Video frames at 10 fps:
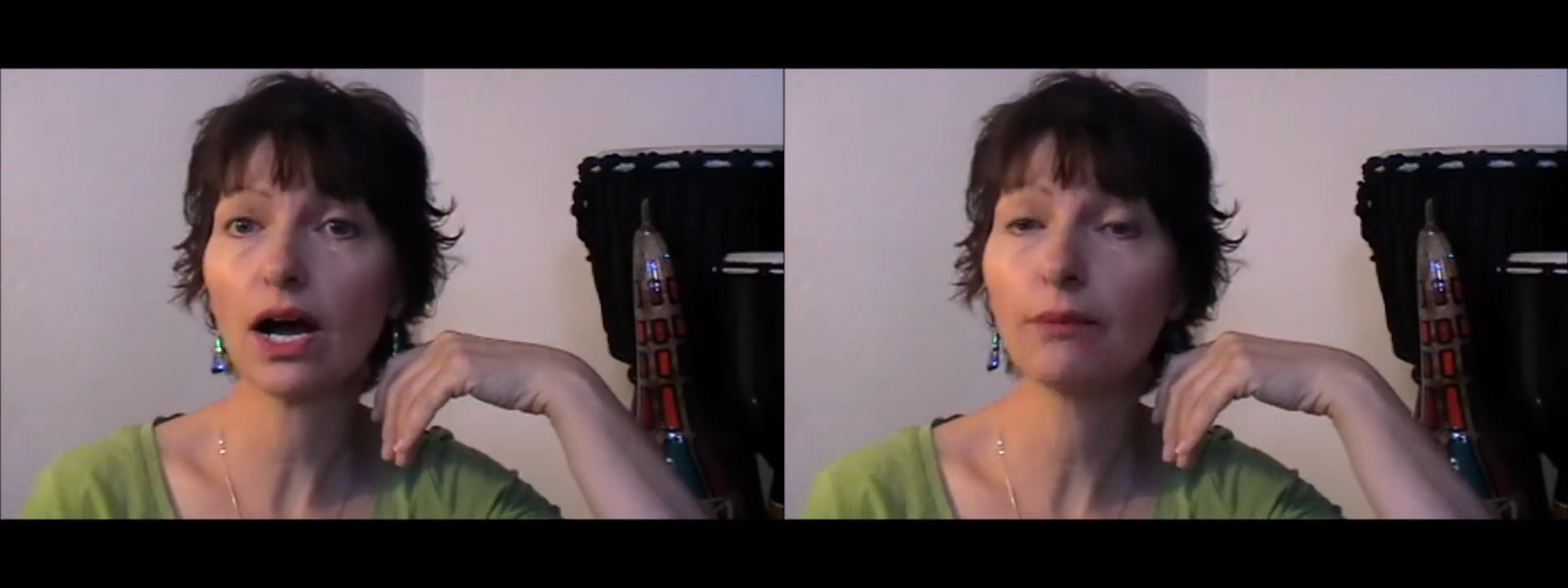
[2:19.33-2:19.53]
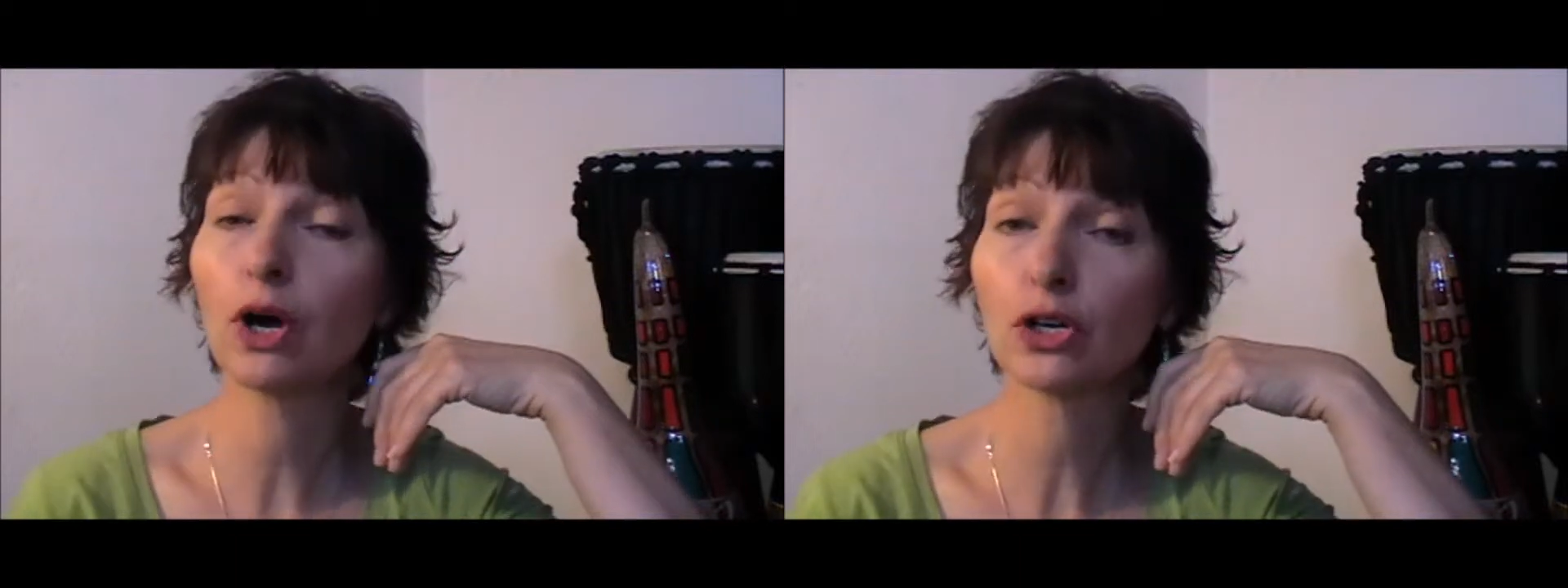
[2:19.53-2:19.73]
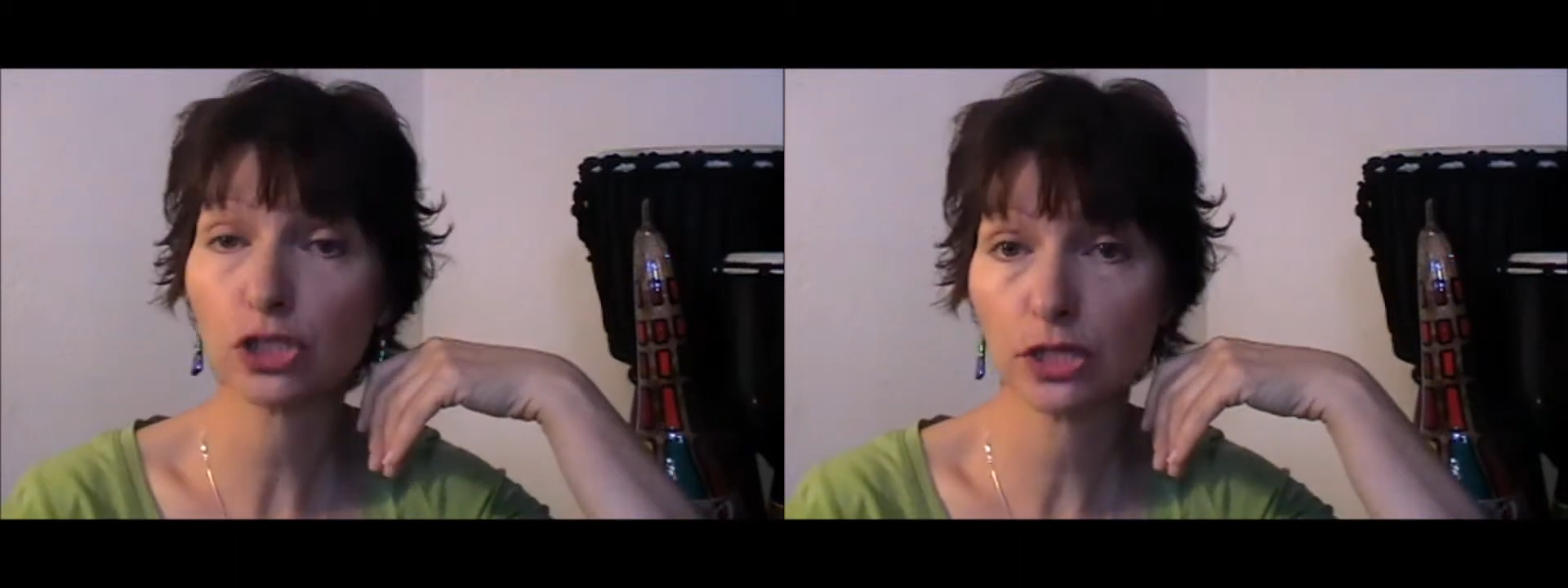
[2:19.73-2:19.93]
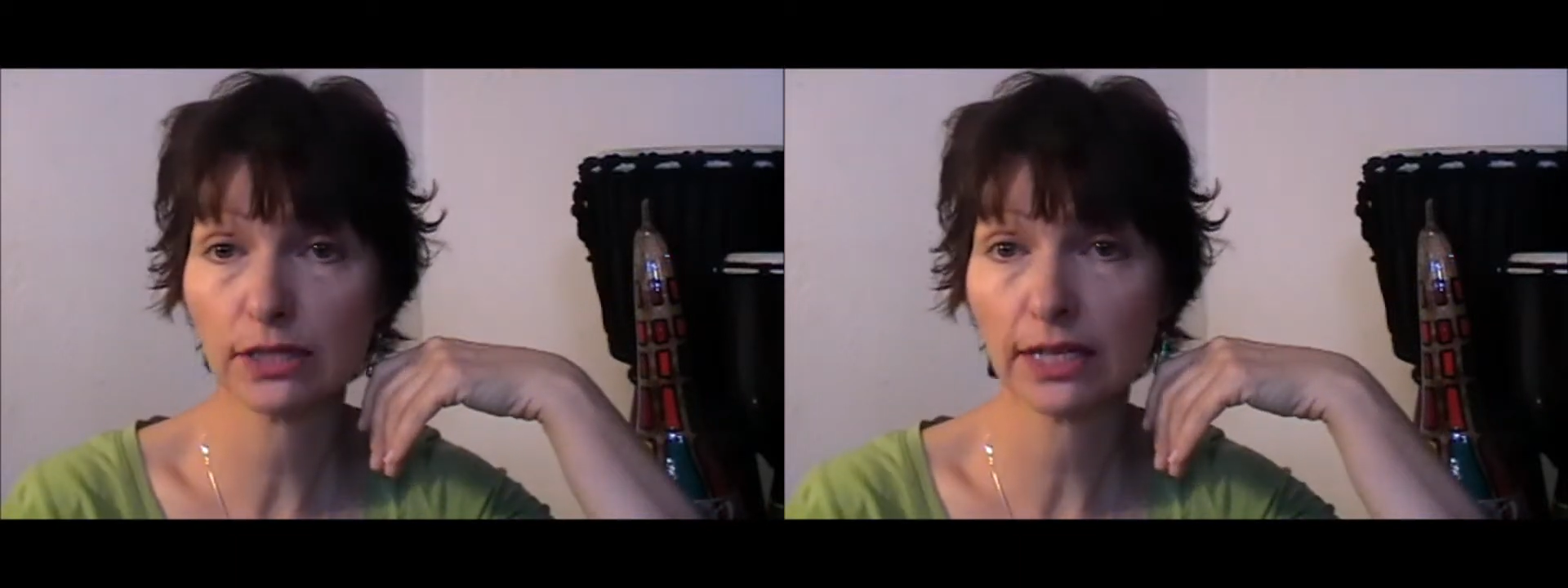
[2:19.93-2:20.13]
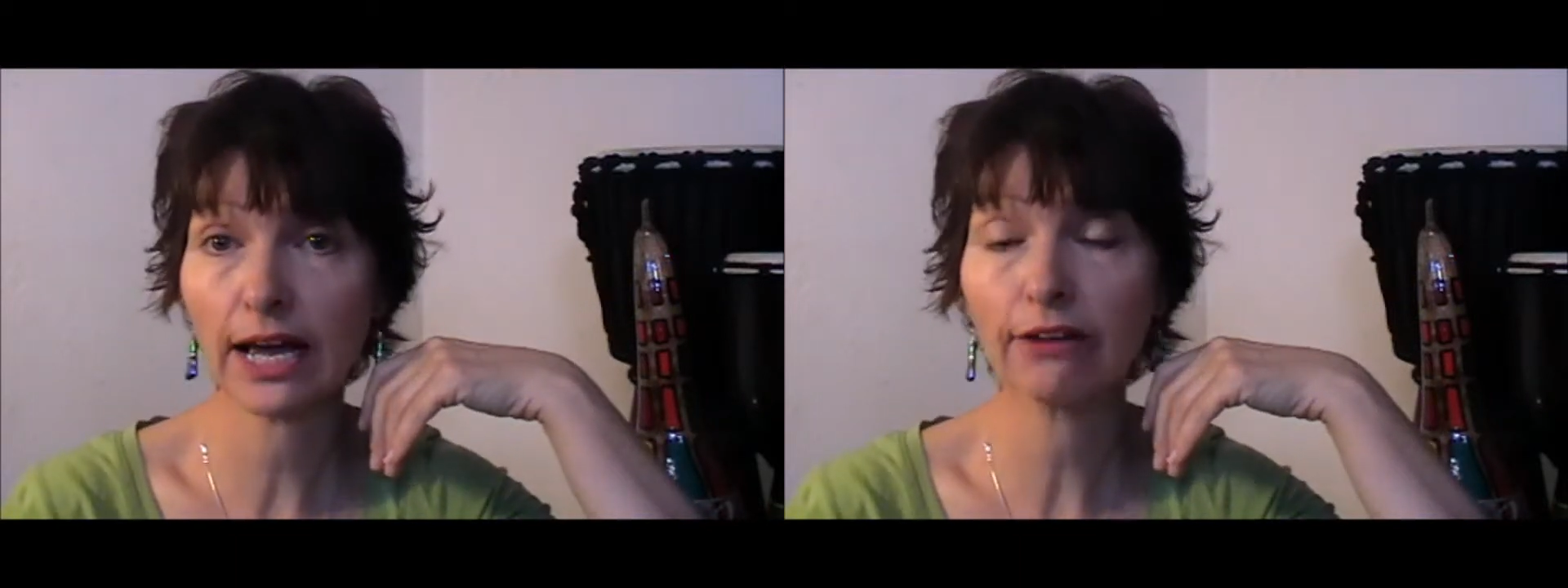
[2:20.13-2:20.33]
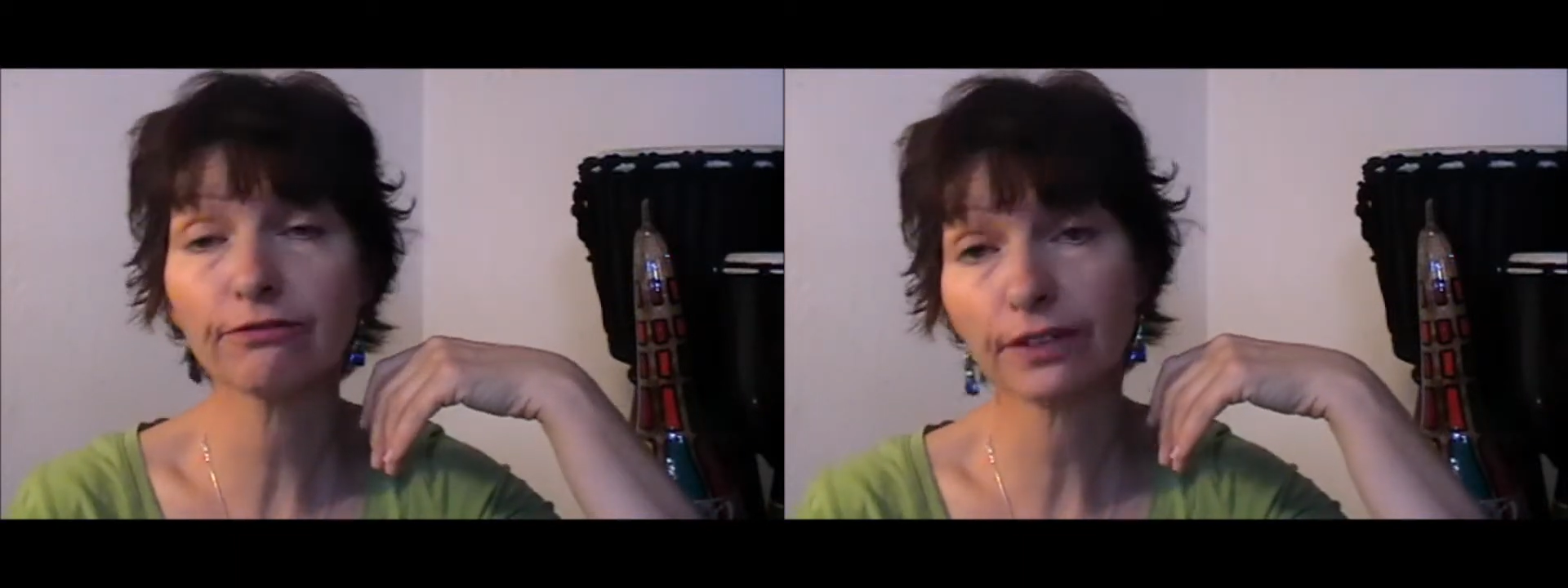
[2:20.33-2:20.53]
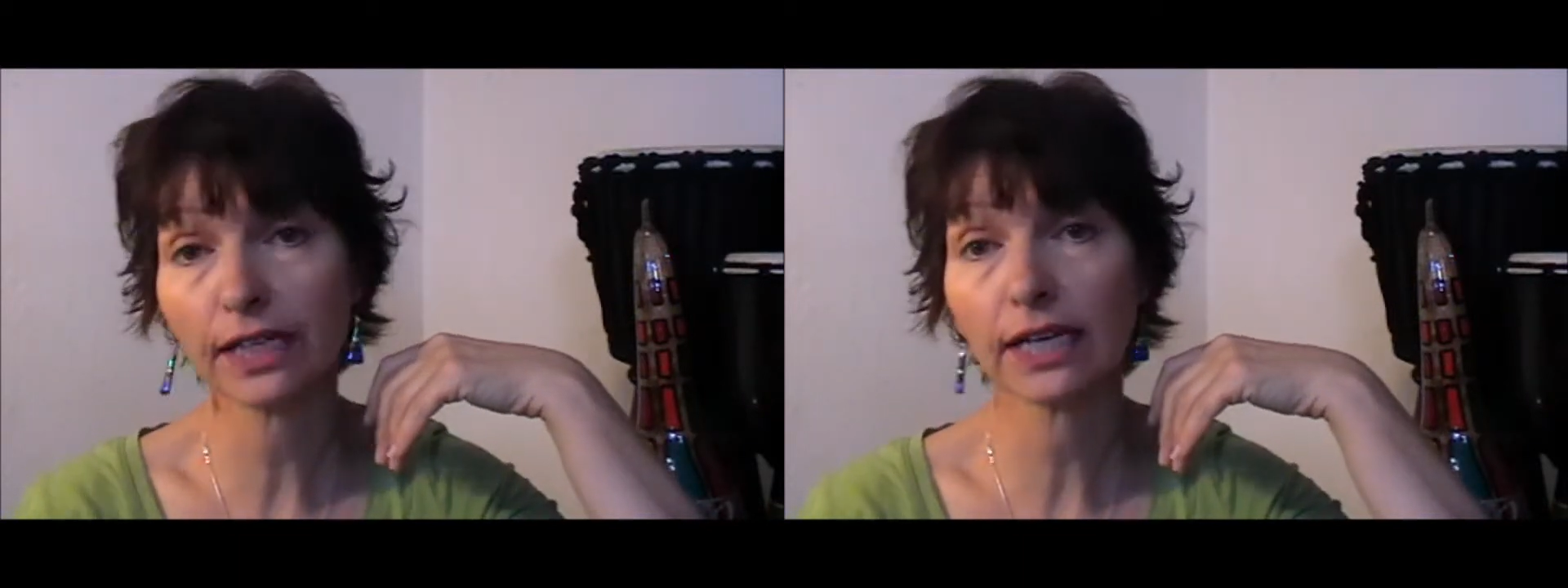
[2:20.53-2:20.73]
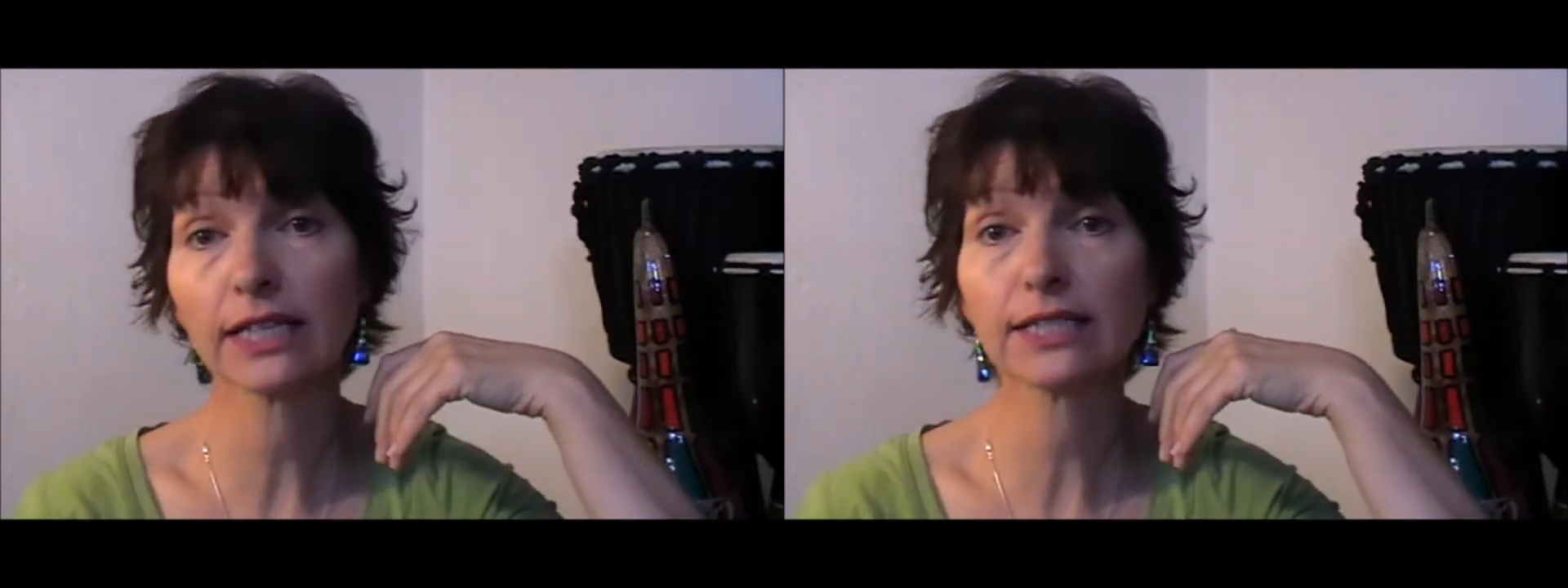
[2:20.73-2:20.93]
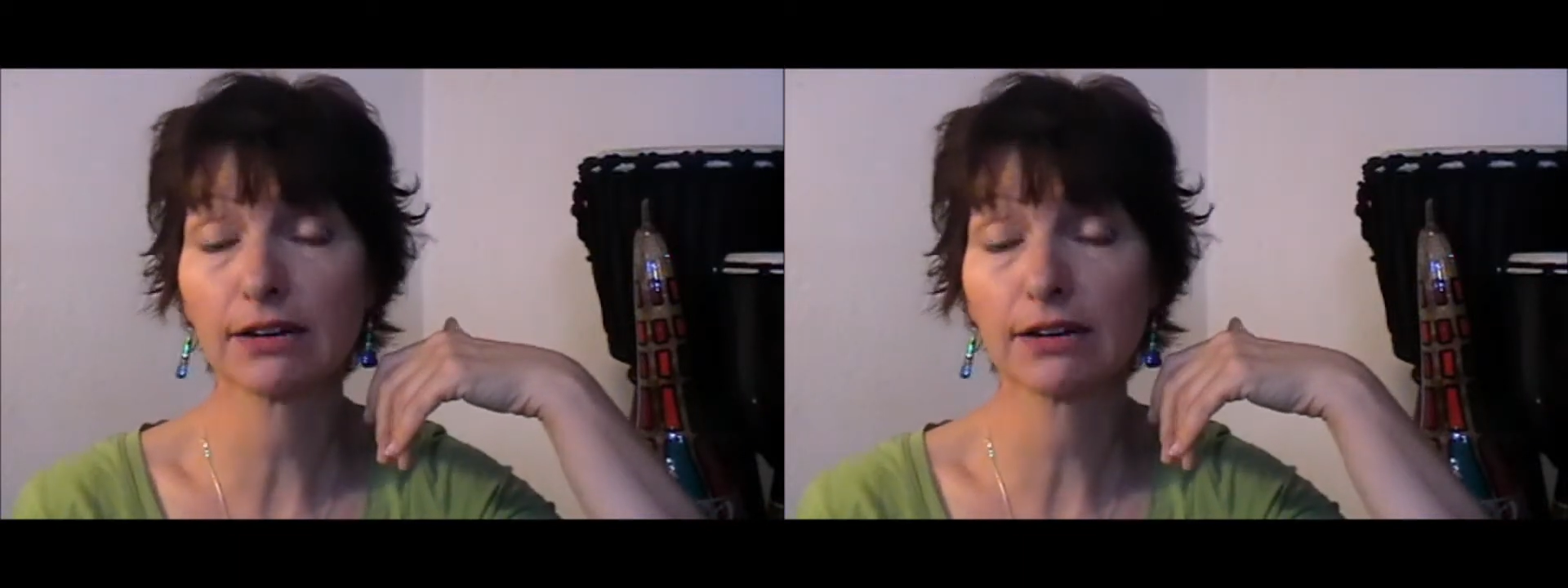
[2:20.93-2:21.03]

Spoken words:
emotions and our feelings,